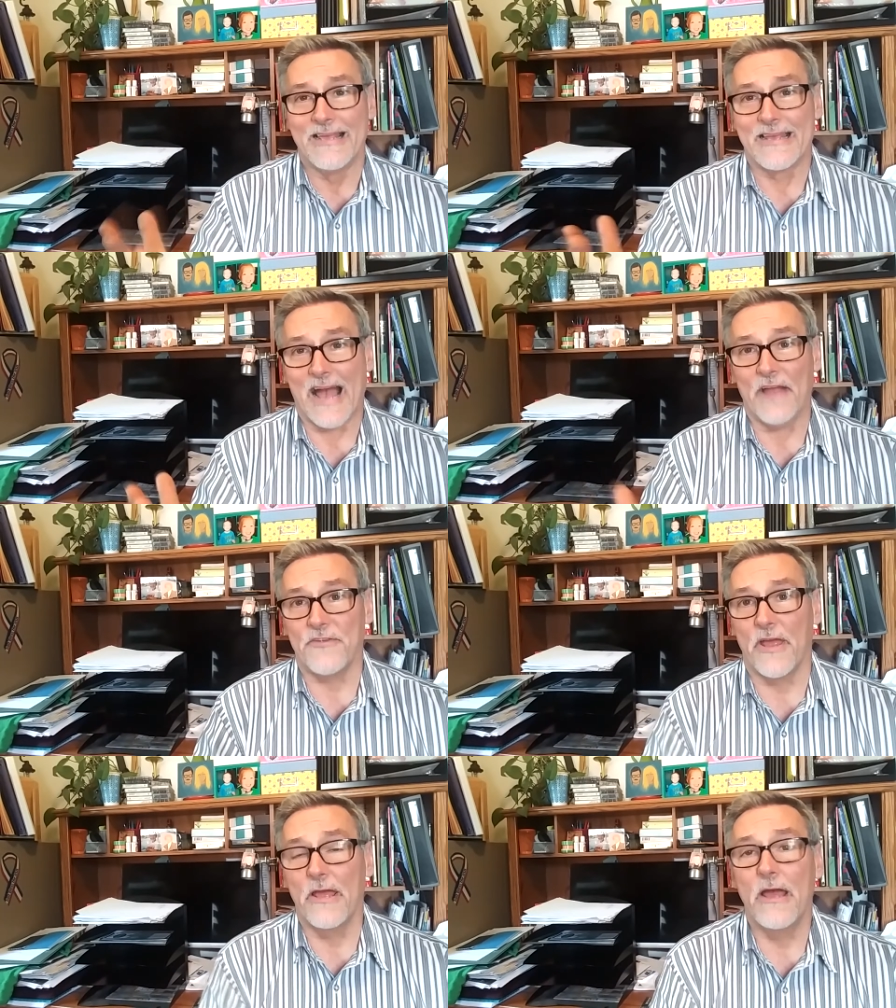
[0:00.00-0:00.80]

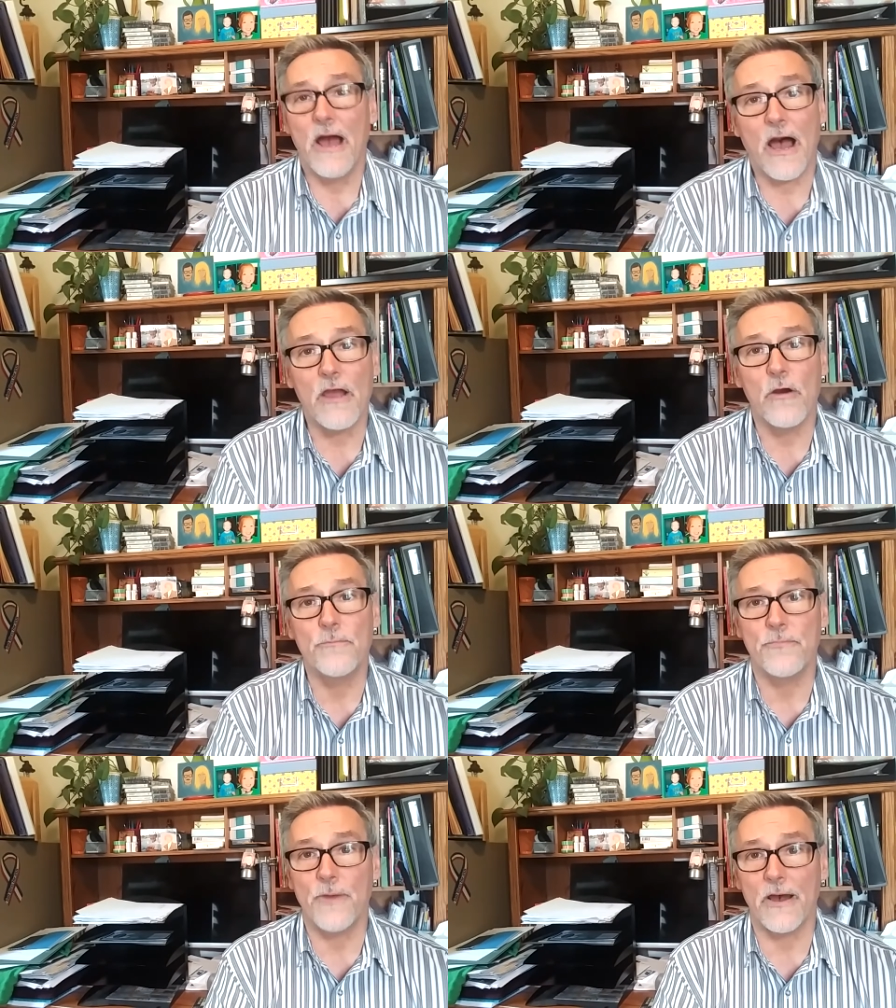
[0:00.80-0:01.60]
Guys, I
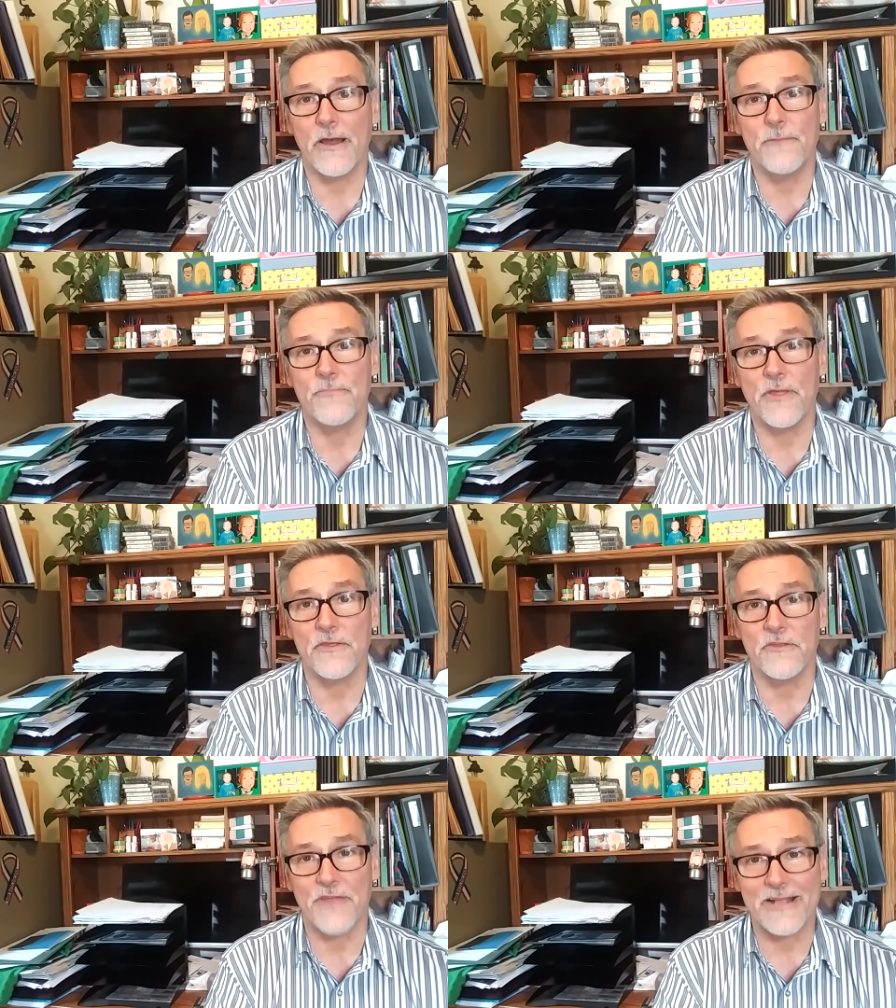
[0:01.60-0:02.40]
hope uh, that
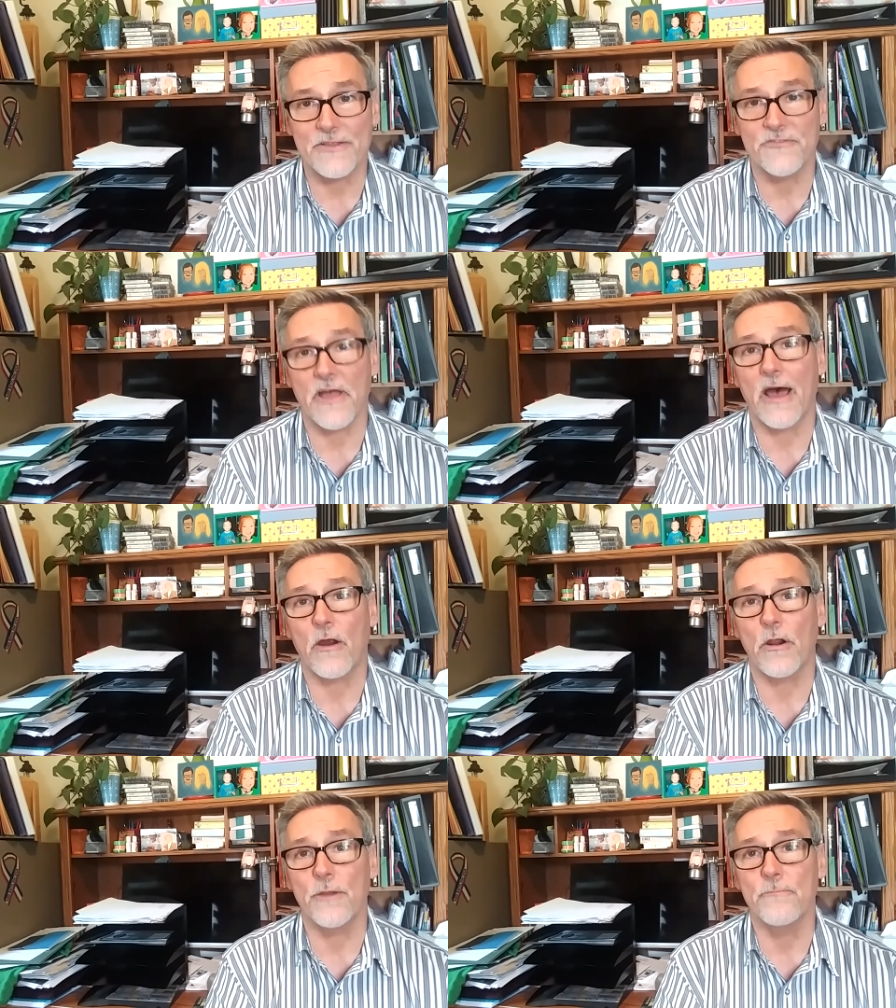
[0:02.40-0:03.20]
you take this to
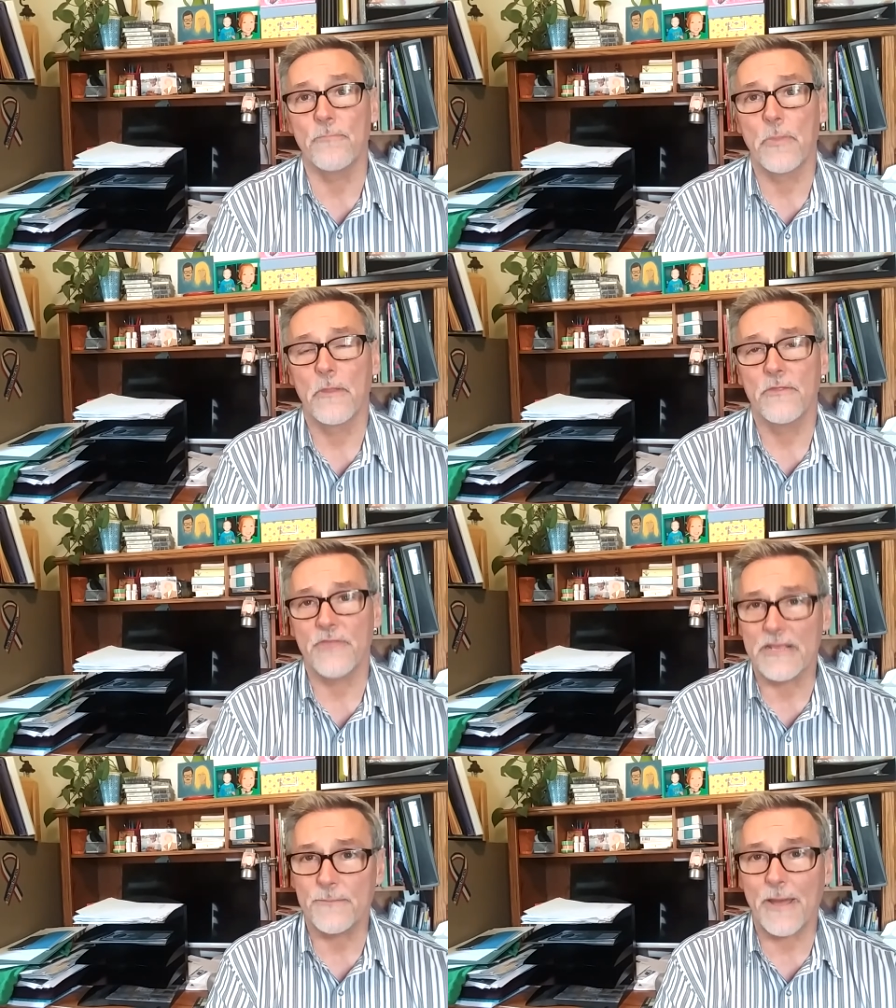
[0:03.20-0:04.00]
heart.
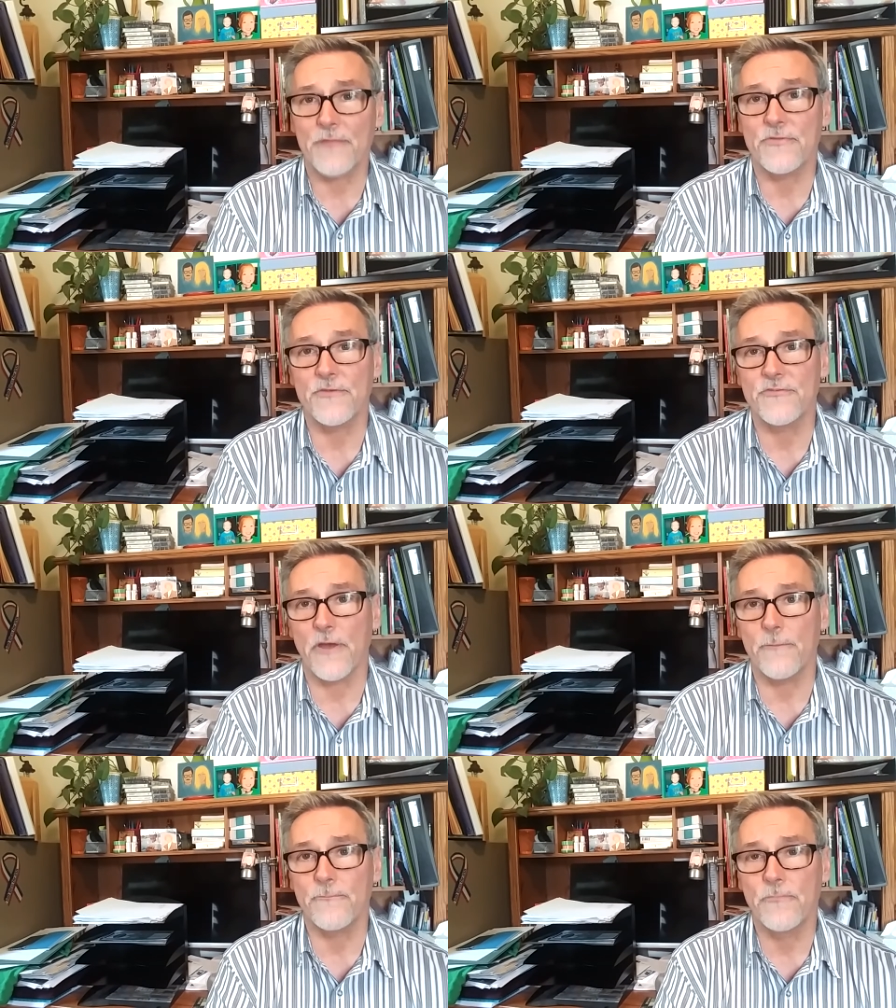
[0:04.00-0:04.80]
Think about this
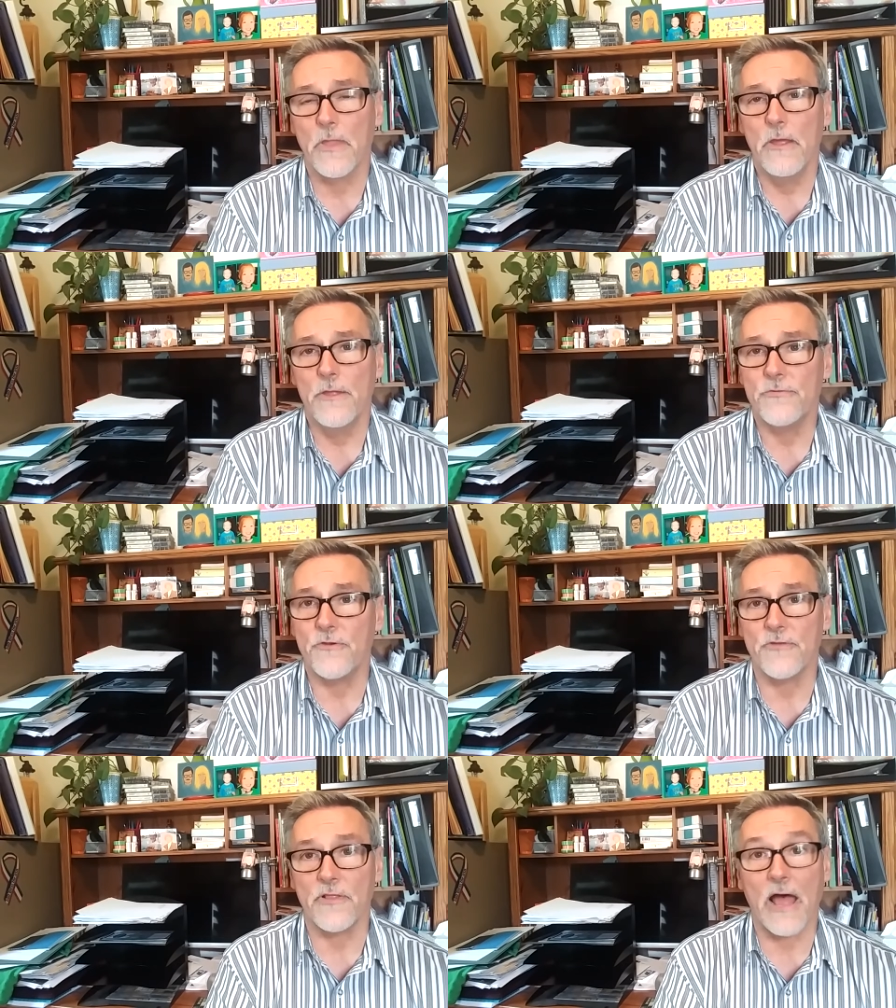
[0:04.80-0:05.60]
some. Um,
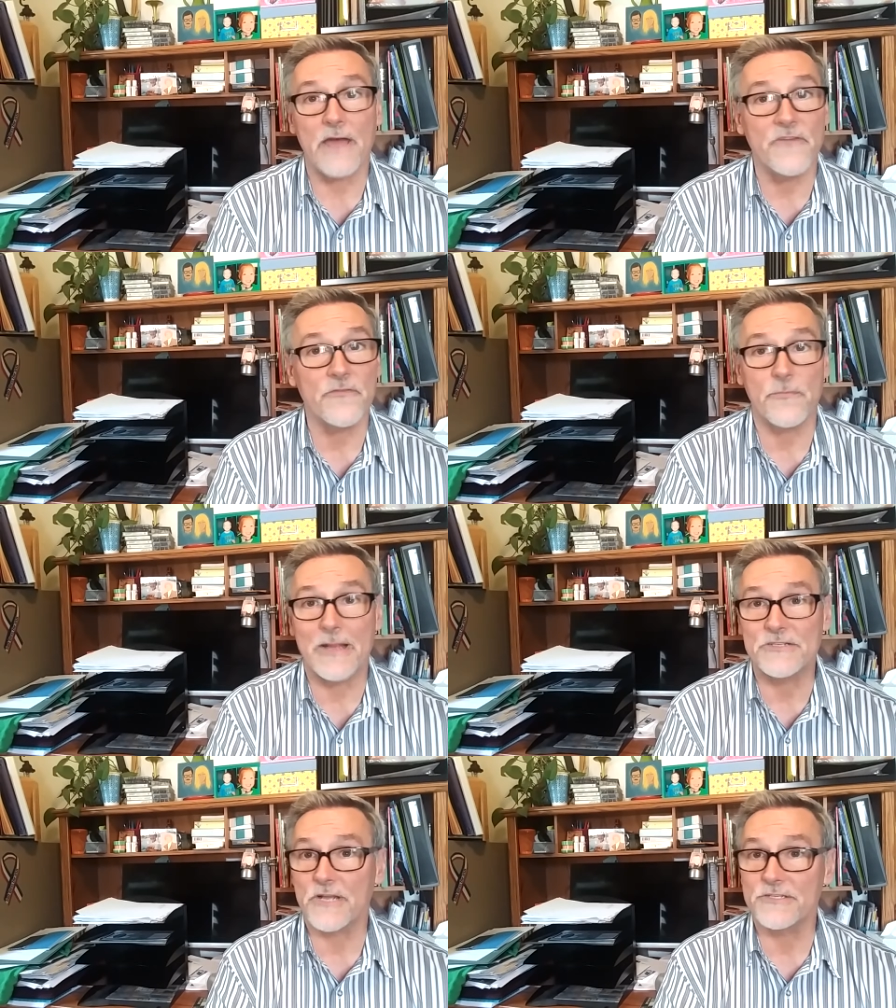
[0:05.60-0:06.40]
there's a lot of
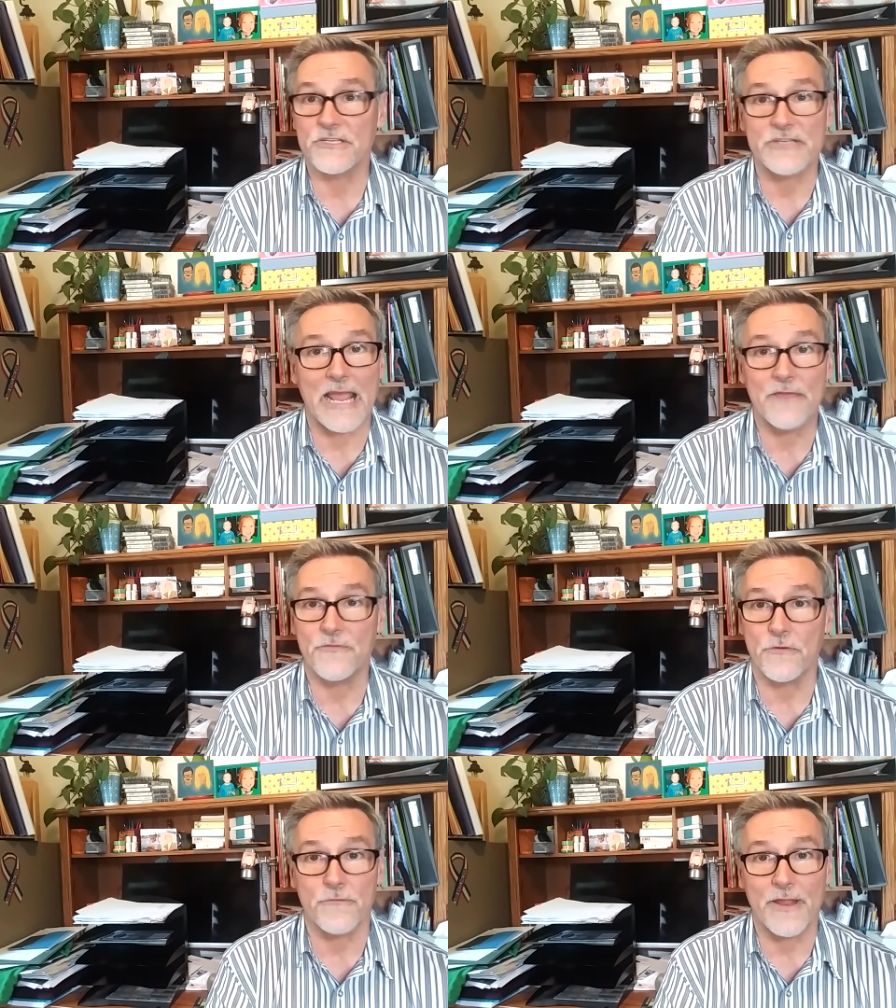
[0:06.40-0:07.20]
information I just gave
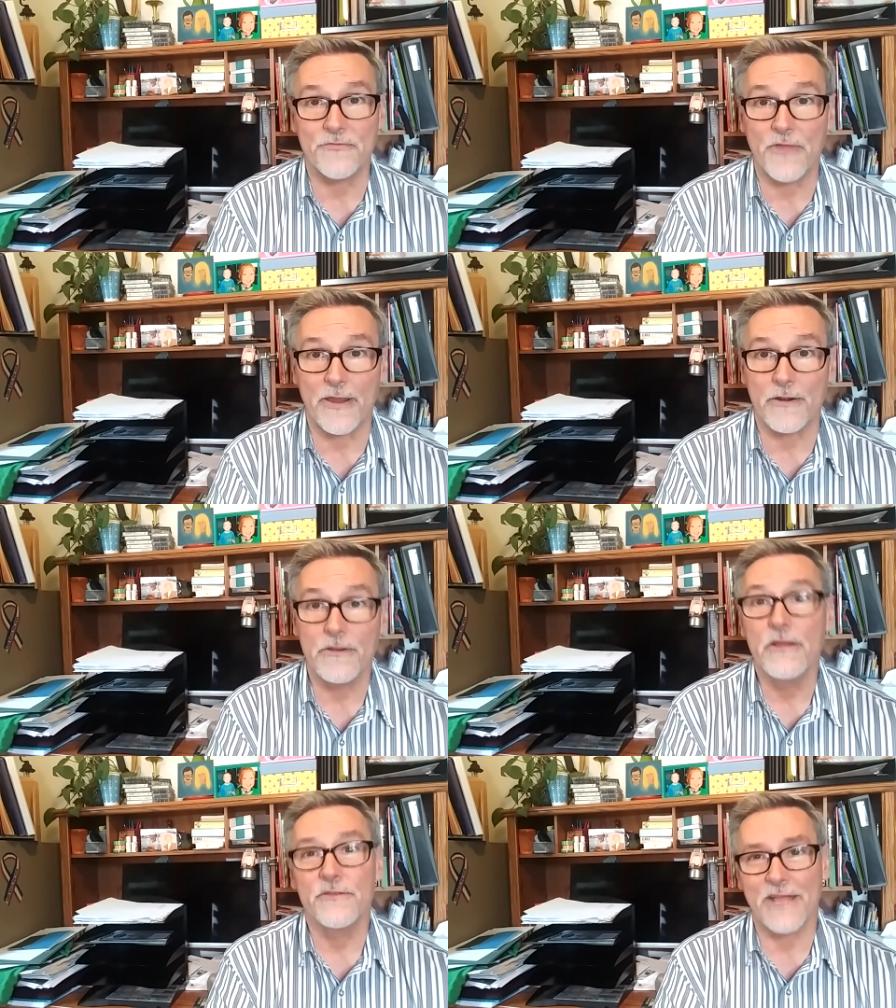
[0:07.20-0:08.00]
you right there.
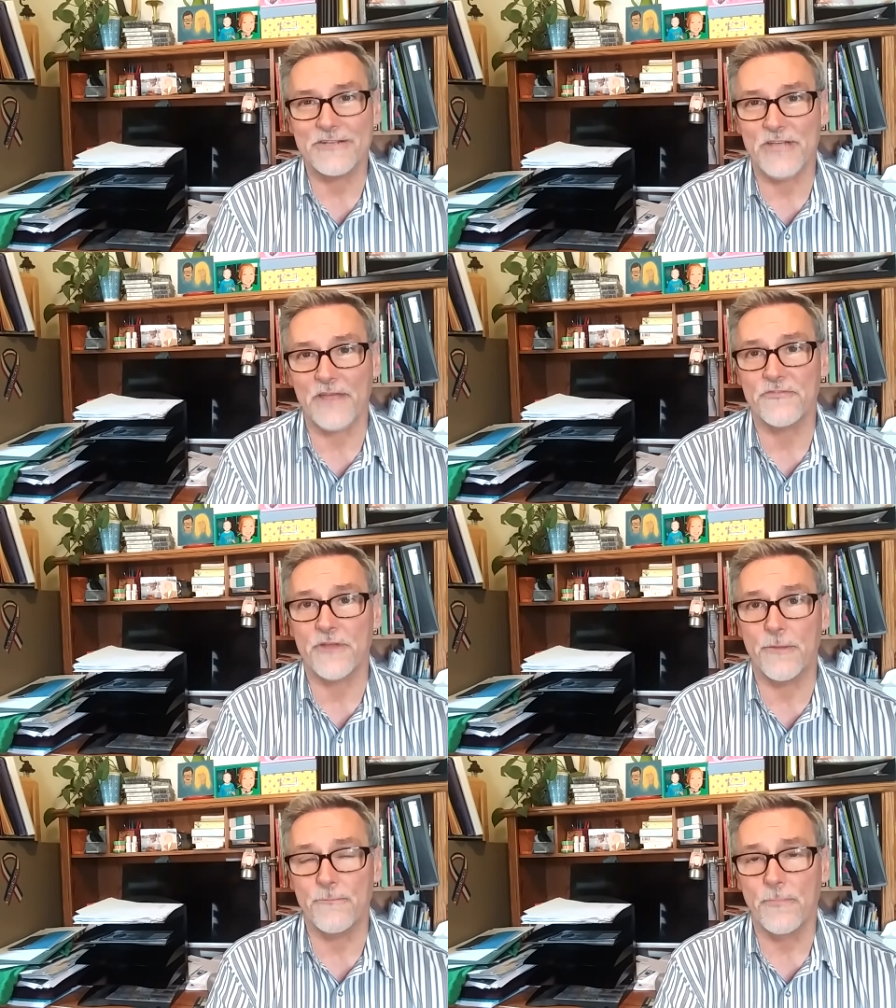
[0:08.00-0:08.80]
Digest
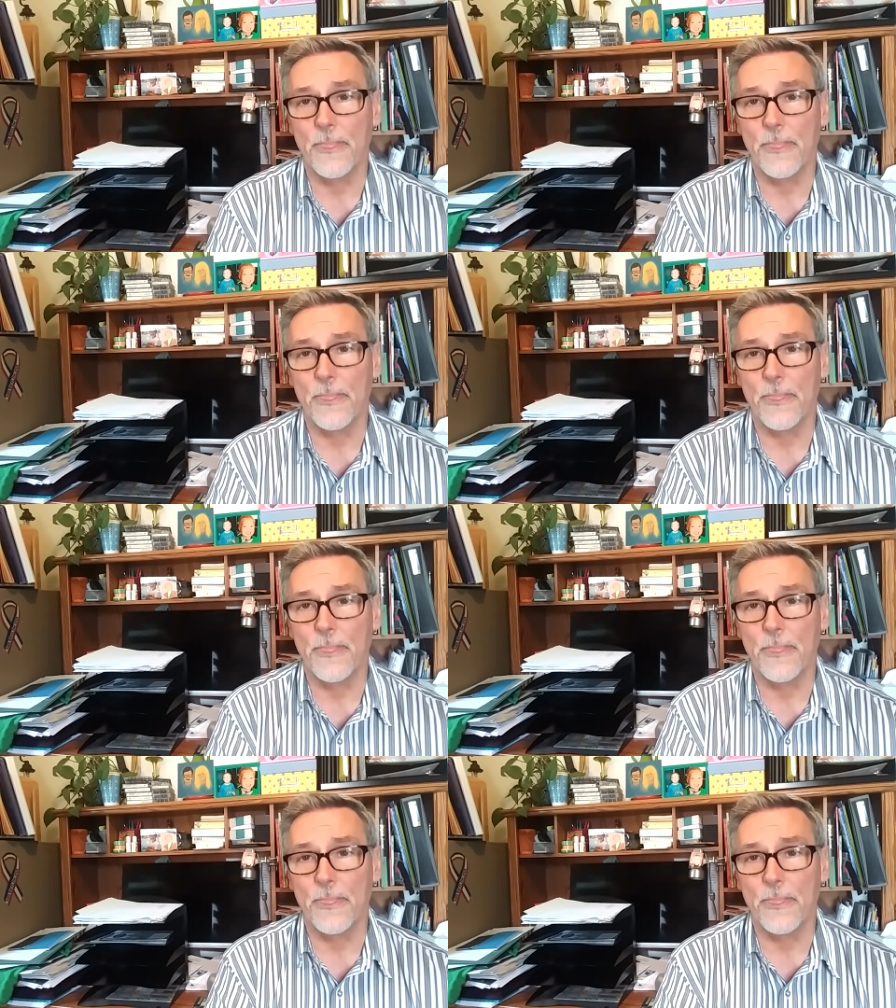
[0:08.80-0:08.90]
it.